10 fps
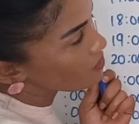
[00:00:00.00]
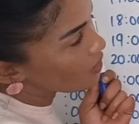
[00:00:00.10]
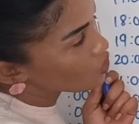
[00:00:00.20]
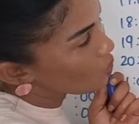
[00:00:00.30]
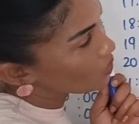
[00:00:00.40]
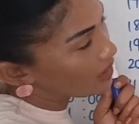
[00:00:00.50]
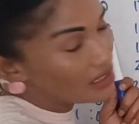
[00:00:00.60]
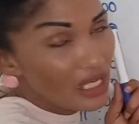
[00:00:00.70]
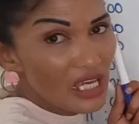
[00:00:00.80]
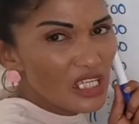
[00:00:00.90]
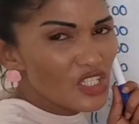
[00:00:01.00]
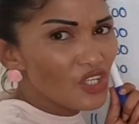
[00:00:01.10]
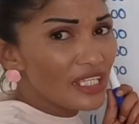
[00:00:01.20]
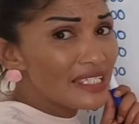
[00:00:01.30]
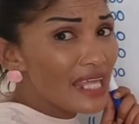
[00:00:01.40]
my shorthand. So
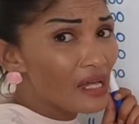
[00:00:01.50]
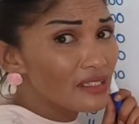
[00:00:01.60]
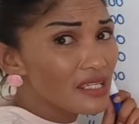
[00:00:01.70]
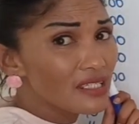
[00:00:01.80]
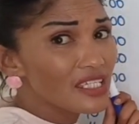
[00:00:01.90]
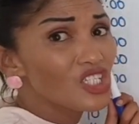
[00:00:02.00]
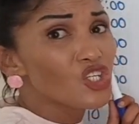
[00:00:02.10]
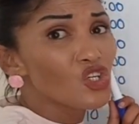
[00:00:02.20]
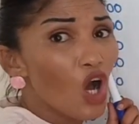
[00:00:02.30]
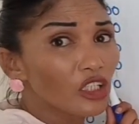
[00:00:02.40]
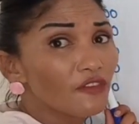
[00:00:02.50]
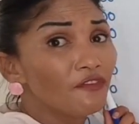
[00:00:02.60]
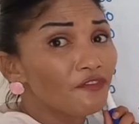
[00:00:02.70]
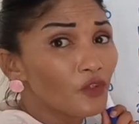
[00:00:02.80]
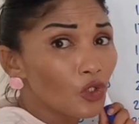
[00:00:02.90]
this tells us it's not
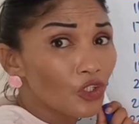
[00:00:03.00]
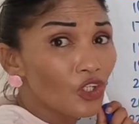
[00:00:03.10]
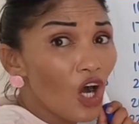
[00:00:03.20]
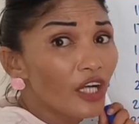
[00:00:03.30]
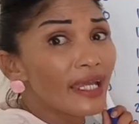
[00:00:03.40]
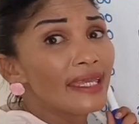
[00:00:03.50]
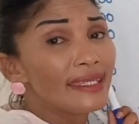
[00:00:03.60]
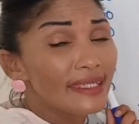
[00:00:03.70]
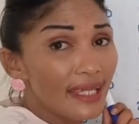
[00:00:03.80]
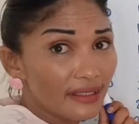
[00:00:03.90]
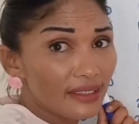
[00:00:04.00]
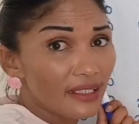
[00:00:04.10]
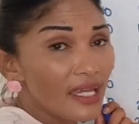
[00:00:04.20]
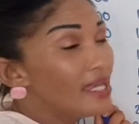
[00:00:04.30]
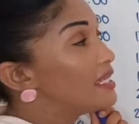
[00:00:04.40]
4 o'clock yet.
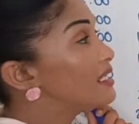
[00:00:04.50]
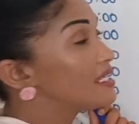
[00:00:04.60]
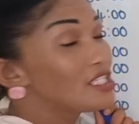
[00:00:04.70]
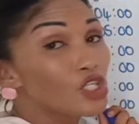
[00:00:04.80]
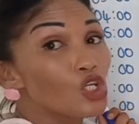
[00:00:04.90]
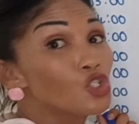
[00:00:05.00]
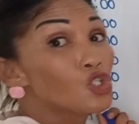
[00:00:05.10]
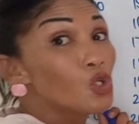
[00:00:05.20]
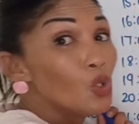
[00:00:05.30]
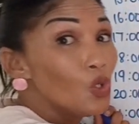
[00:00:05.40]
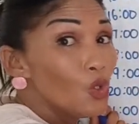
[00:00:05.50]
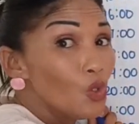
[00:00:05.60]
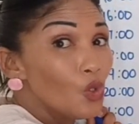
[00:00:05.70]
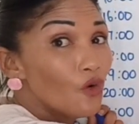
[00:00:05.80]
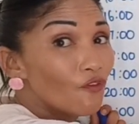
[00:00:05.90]
It is
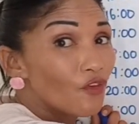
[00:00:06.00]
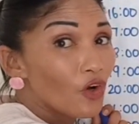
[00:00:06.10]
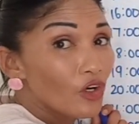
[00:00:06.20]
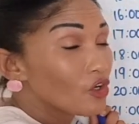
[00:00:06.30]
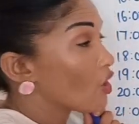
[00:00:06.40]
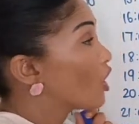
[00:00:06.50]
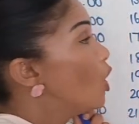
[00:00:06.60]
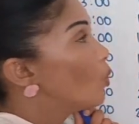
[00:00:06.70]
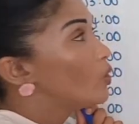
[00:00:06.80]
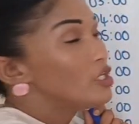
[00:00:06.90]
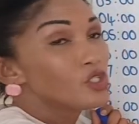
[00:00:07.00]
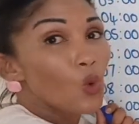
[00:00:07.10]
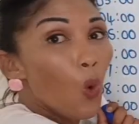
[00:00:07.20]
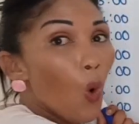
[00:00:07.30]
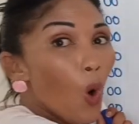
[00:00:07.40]
4 o'clock. We need to
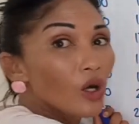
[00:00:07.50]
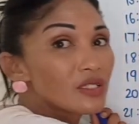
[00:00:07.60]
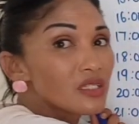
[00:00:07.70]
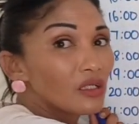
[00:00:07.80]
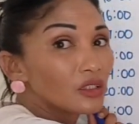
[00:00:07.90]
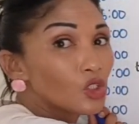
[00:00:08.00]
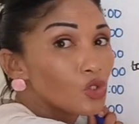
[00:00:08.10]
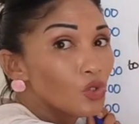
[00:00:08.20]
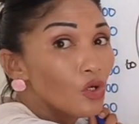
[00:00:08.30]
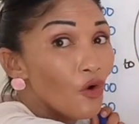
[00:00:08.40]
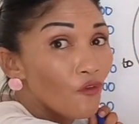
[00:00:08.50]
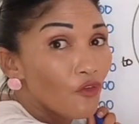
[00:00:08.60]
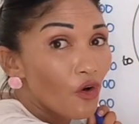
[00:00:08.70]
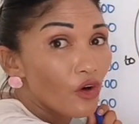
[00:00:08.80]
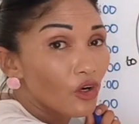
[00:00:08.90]
walk still to
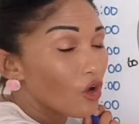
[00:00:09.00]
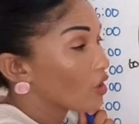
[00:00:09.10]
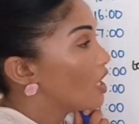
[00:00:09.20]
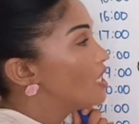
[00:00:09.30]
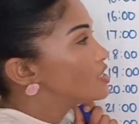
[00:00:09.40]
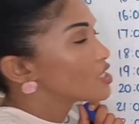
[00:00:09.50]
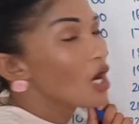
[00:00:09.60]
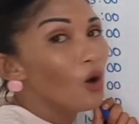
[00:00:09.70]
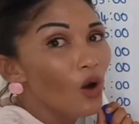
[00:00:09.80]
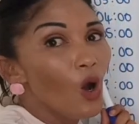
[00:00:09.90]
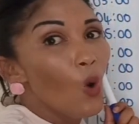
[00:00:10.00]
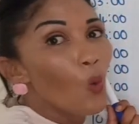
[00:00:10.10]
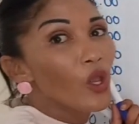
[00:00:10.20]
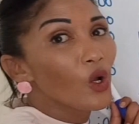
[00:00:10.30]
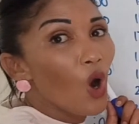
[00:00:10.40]
4 o'clock. So
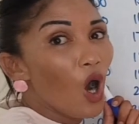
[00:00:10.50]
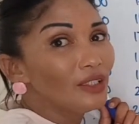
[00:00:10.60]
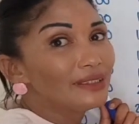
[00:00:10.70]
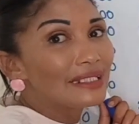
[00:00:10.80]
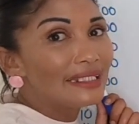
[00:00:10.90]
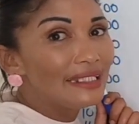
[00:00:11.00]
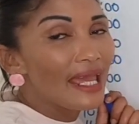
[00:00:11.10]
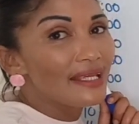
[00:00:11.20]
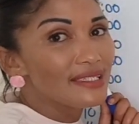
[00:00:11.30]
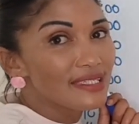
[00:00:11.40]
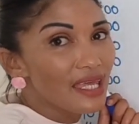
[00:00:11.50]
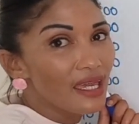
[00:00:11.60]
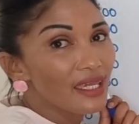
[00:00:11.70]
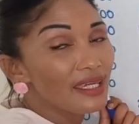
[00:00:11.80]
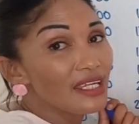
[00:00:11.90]
we can't read and
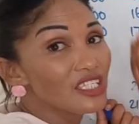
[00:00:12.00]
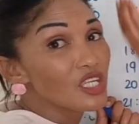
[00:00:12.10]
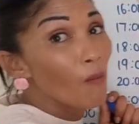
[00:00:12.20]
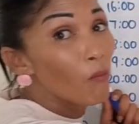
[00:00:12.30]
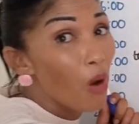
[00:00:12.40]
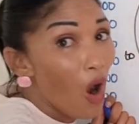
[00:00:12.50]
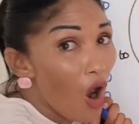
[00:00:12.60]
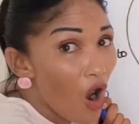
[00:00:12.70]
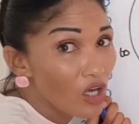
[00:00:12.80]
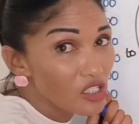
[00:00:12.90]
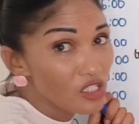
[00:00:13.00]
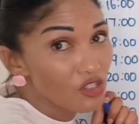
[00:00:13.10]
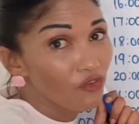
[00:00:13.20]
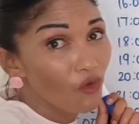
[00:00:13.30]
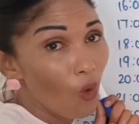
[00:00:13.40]
say it is past
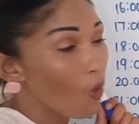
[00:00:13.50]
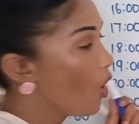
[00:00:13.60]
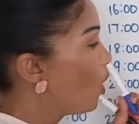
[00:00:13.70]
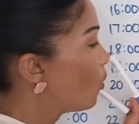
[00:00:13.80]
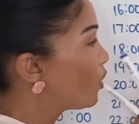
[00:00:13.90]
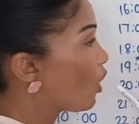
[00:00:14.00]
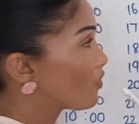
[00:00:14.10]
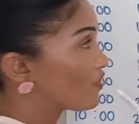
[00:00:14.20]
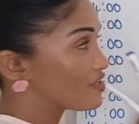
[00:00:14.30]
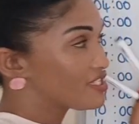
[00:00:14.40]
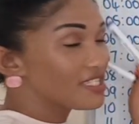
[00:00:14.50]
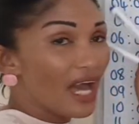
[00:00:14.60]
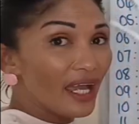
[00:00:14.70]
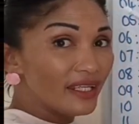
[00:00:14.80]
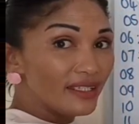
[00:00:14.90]
4. We're on this
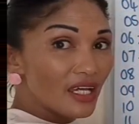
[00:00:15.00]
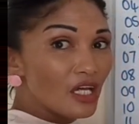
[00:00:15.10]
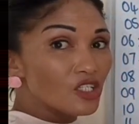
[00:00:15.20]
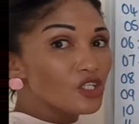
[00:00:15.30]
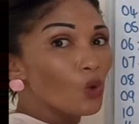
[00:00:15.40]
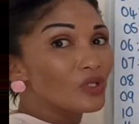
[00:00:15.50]
side, so